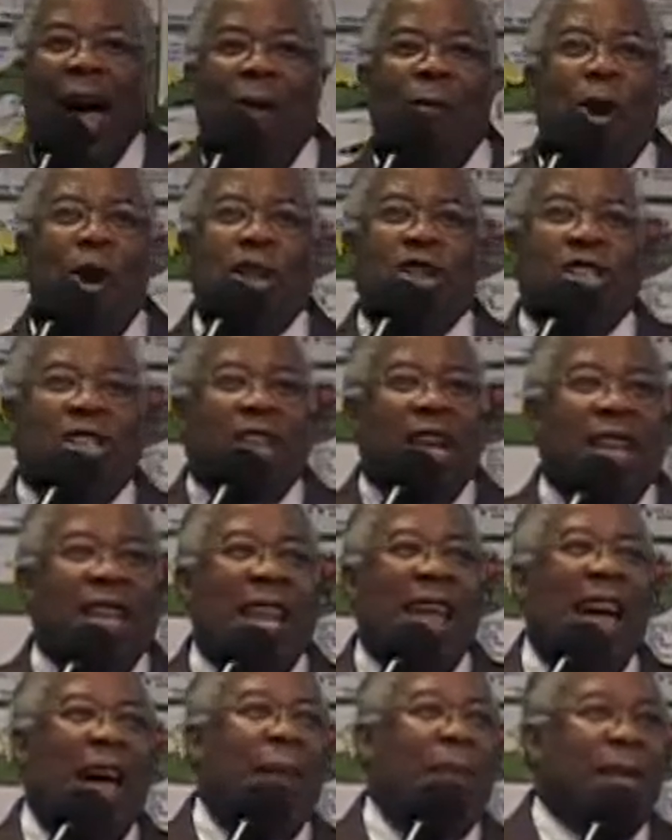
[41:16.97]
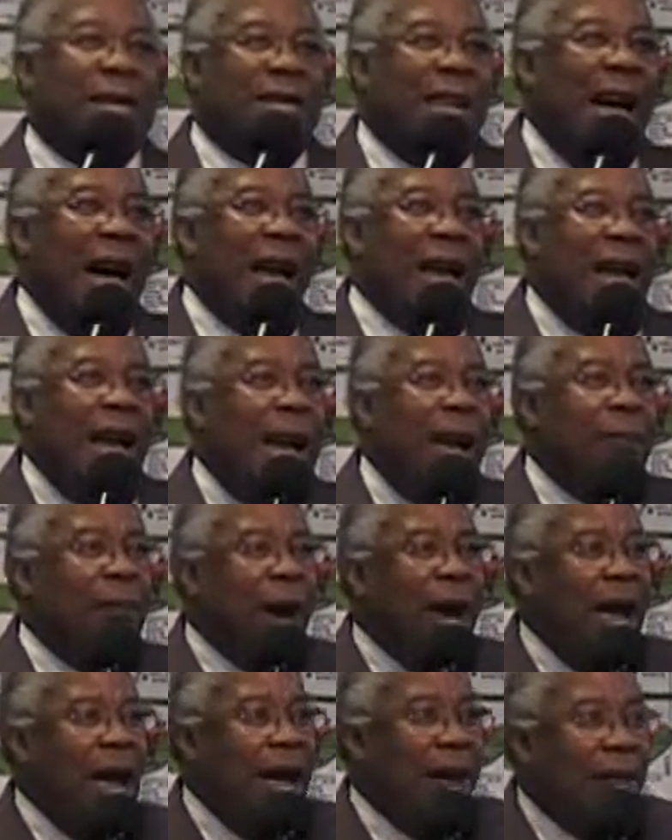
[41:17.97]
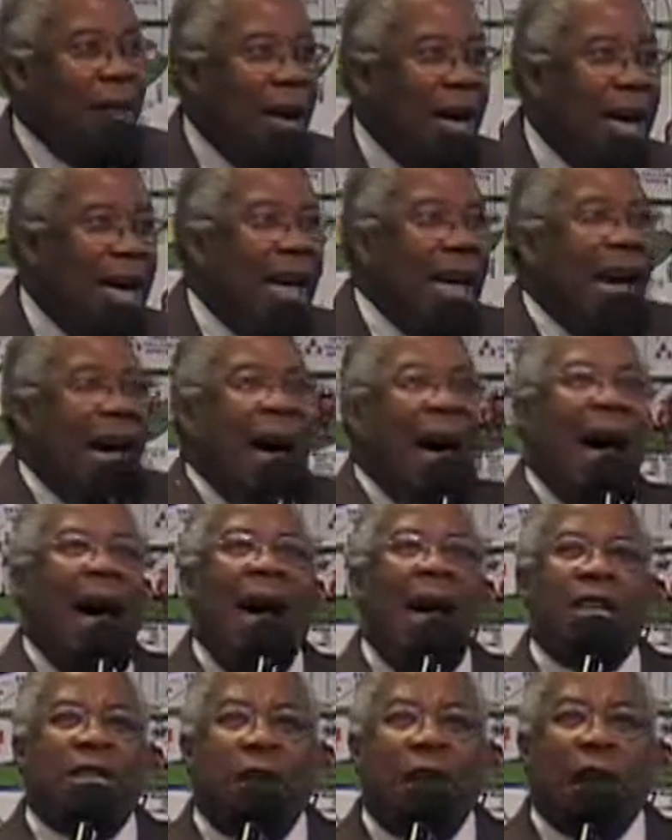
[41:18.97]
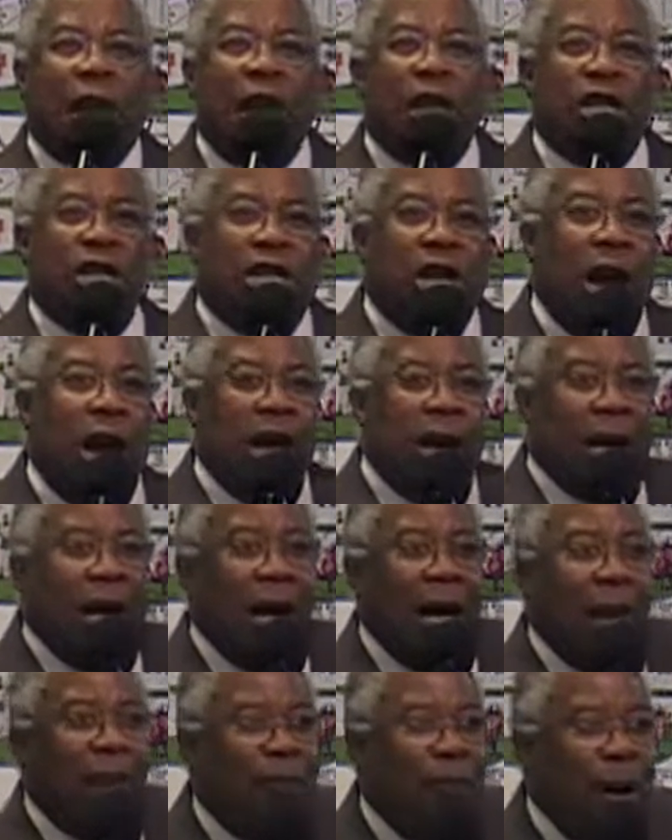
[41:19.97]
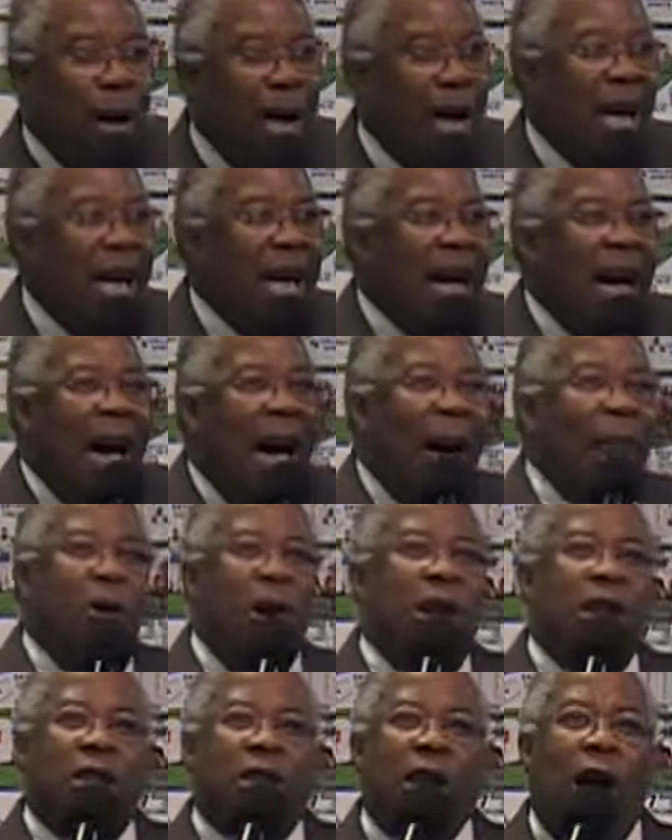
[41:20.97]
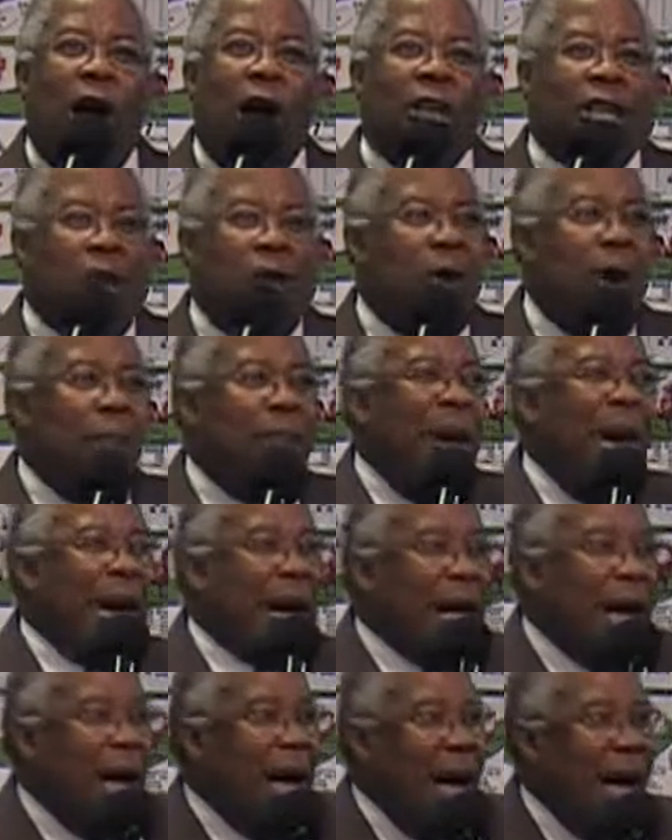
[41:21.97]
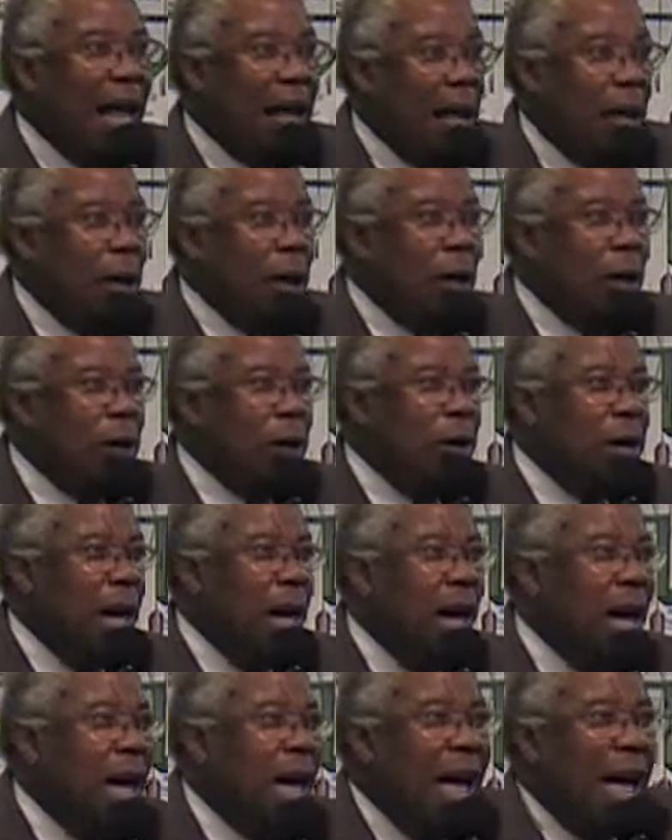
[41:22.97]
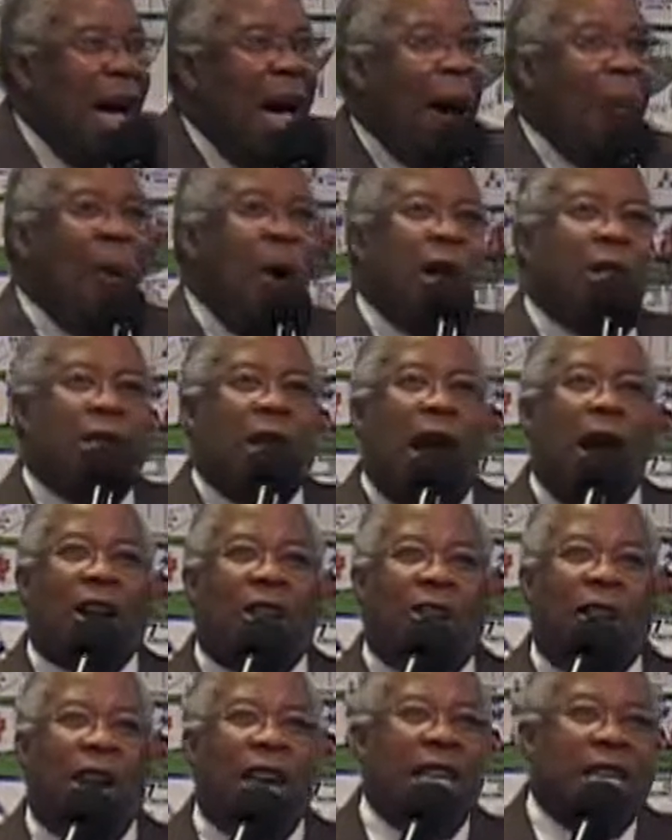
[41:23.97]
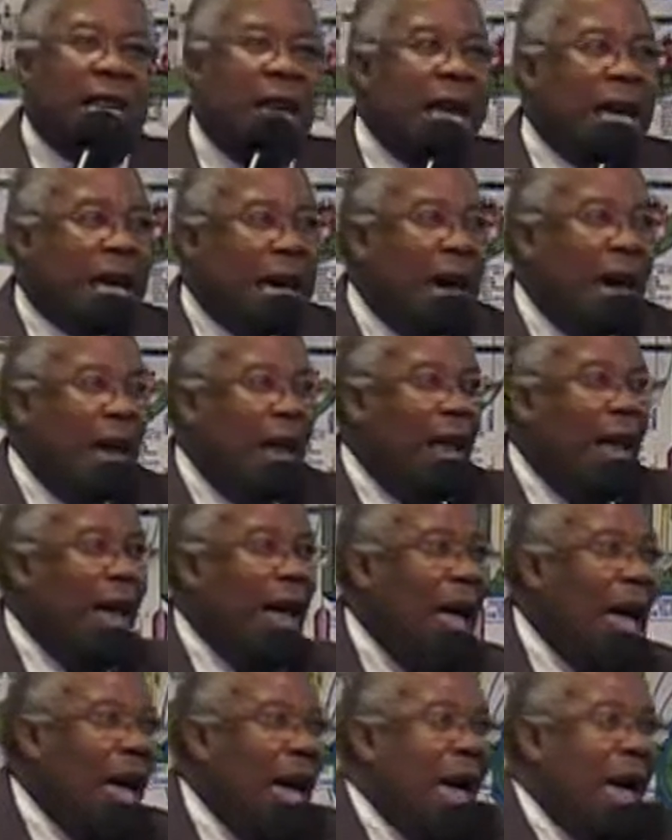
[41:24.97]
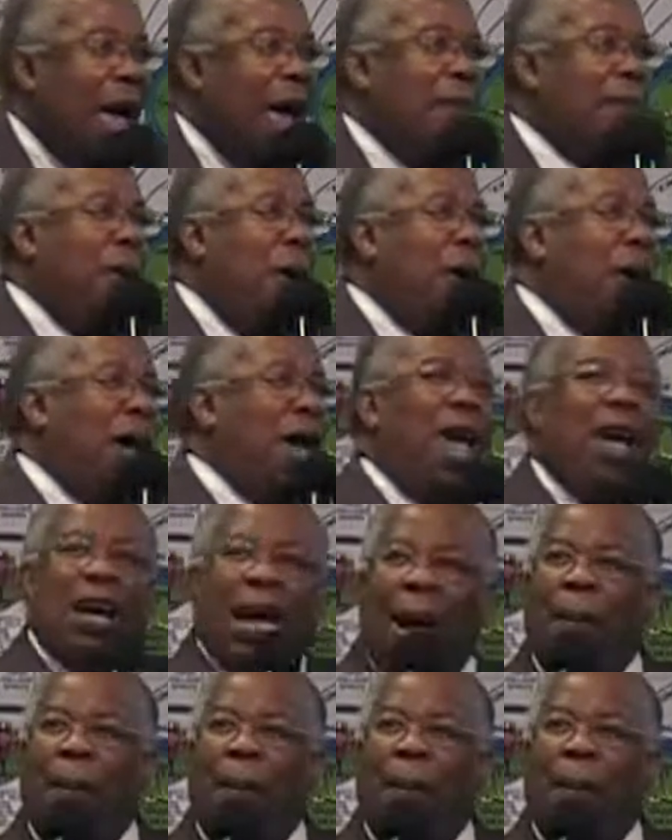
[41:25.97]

I'm going to sit down beside Abraham, Isaac, and Jacob. I'm going to talk to Rebecca. Hallelujah. I'm going to talk to Ezekiel. And Lord,